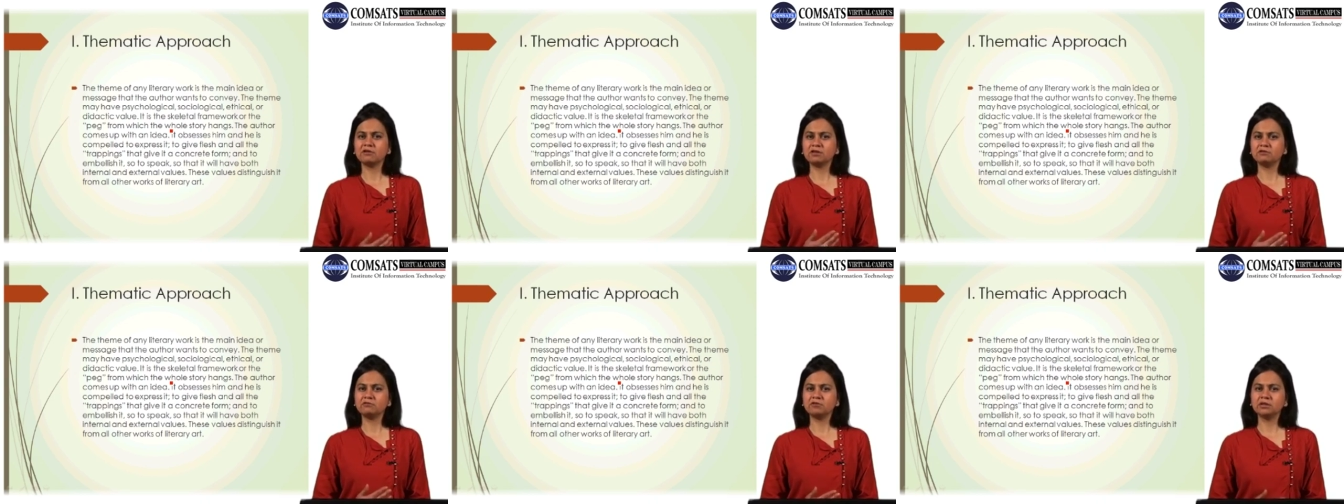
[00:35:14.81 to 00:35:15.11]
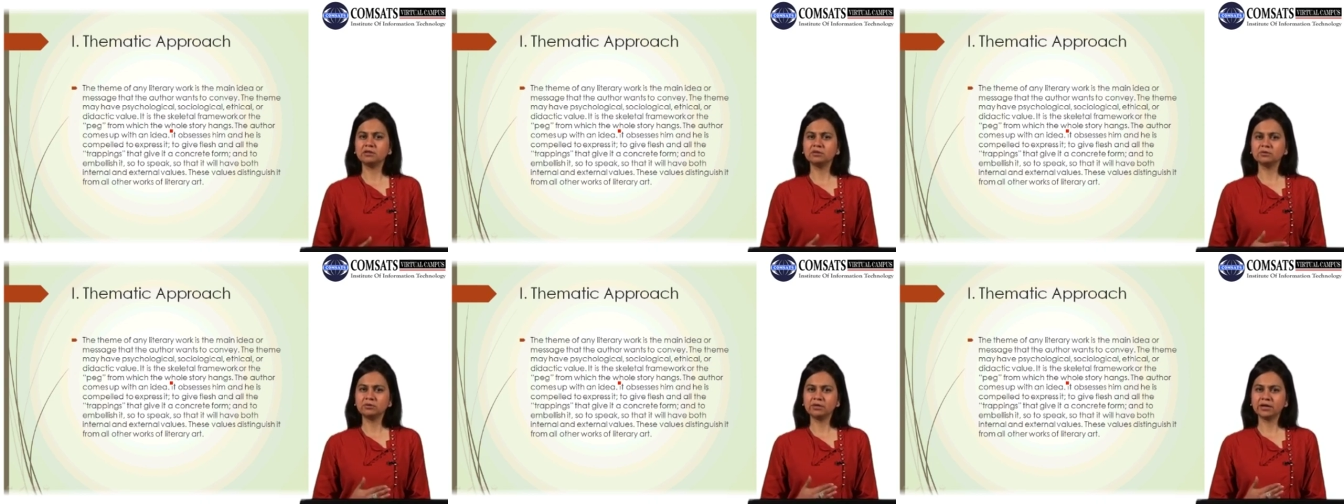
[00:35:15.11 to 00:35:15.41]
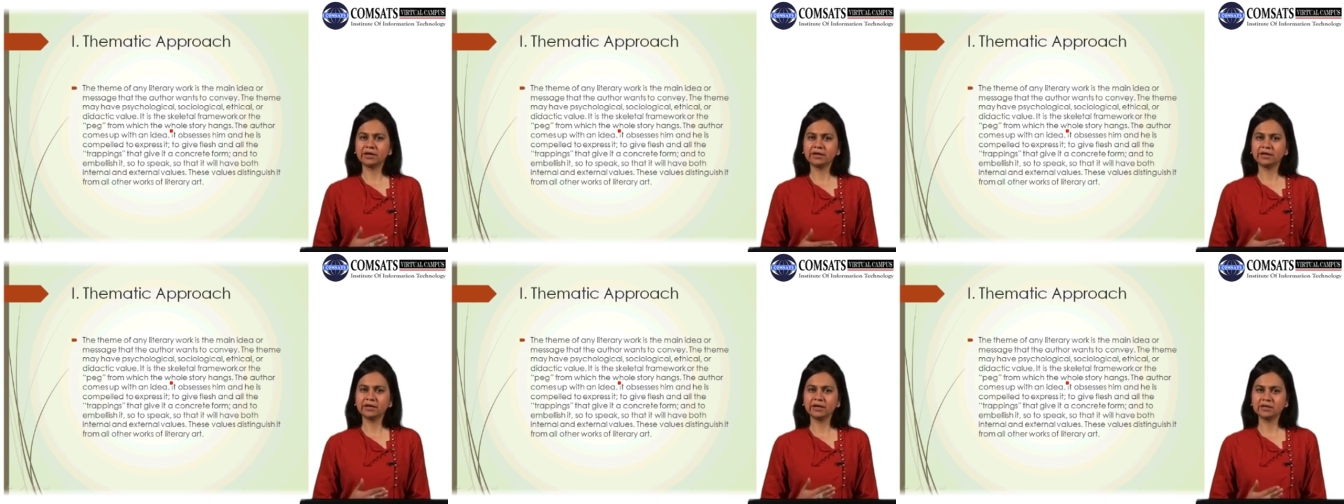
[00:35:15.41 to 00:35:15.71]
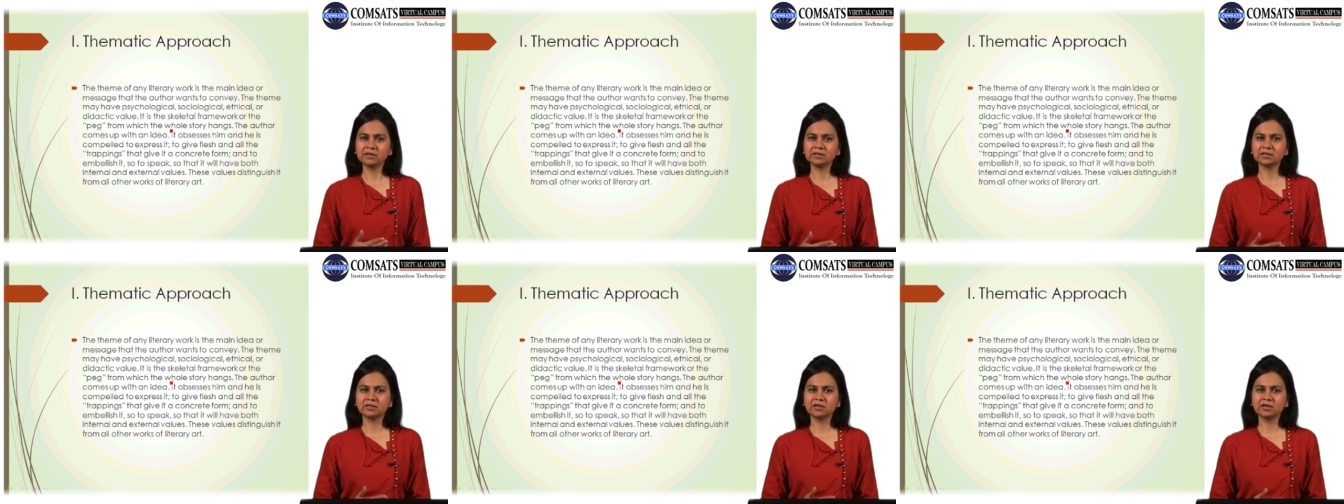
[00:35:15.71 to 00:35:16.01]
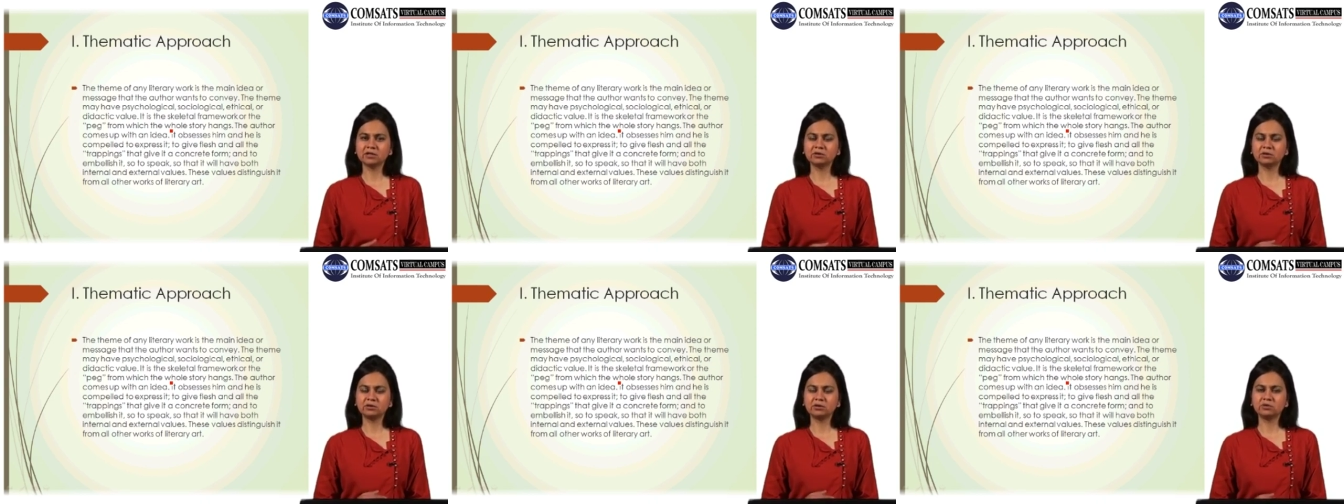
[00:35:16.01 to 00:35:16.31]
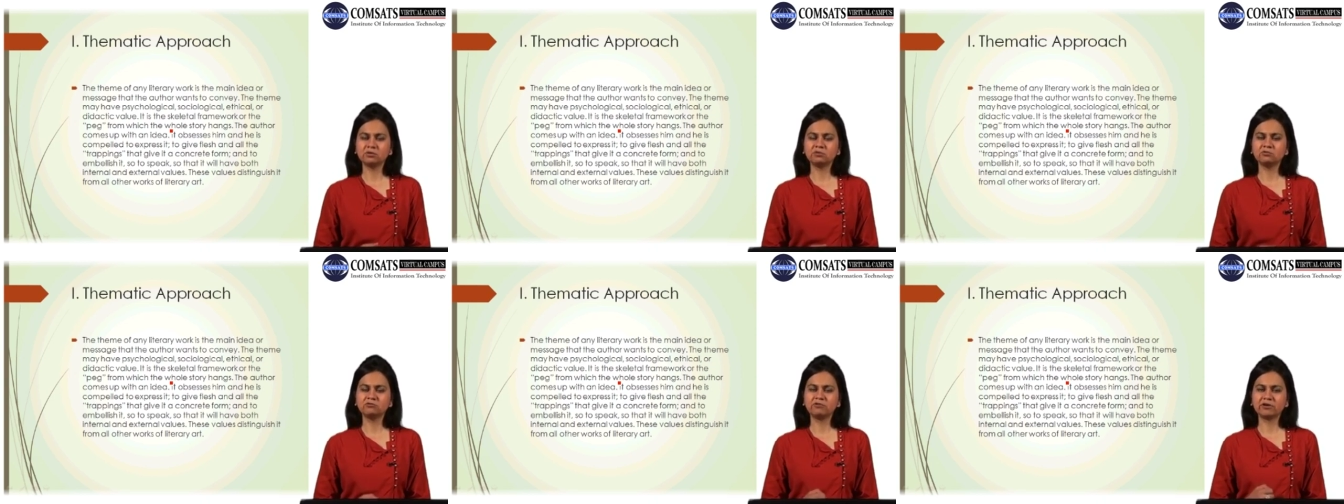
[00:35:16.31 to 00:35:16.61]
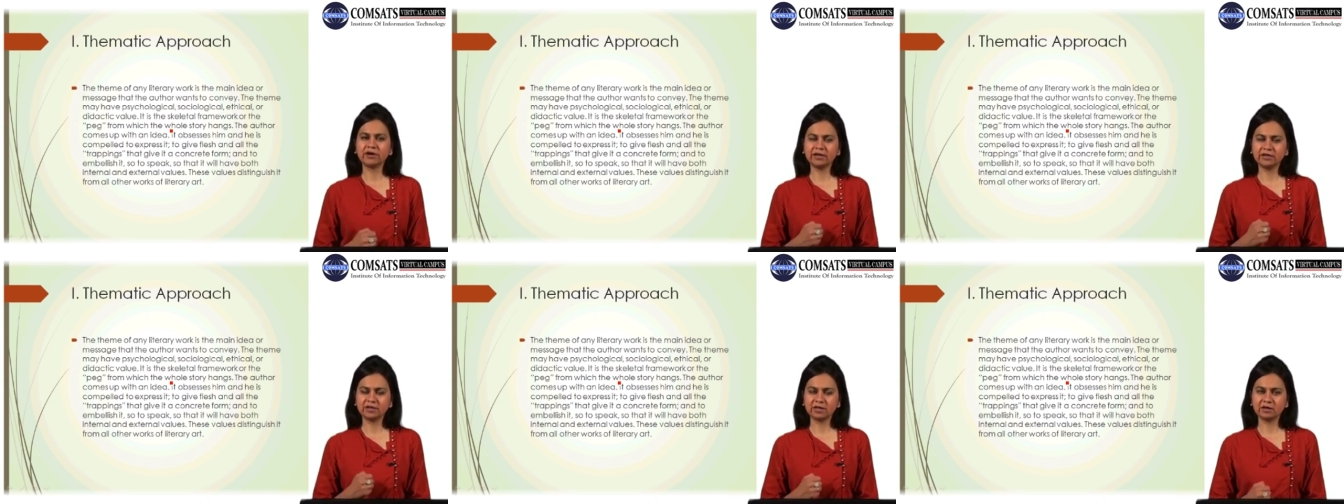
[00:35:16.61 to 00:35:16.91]
when we look at a text in order to
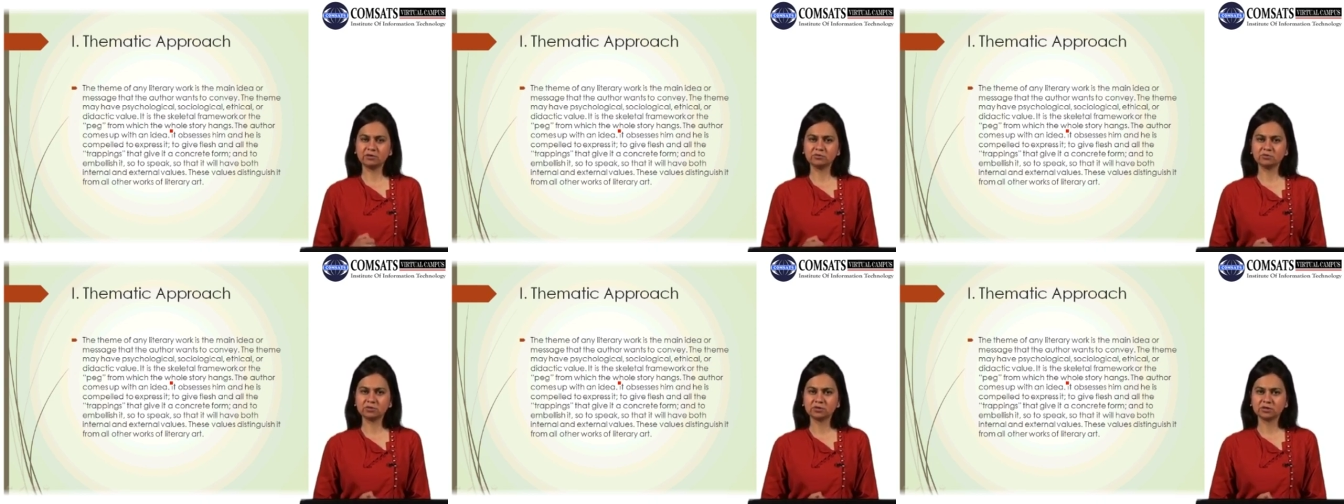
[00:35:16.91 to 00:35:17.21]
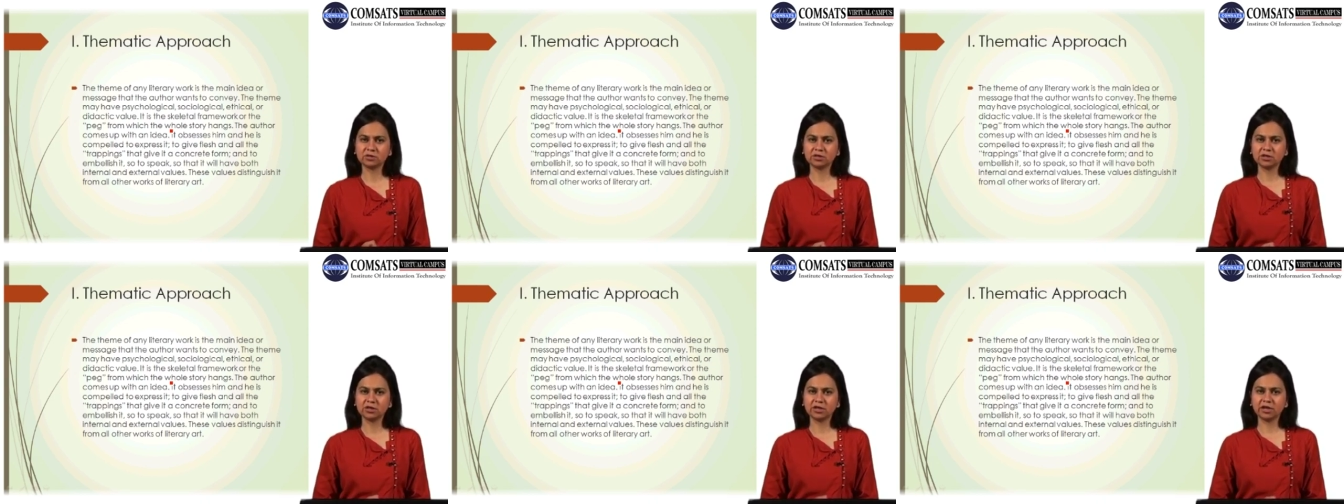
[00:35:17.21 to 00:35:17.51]
find out,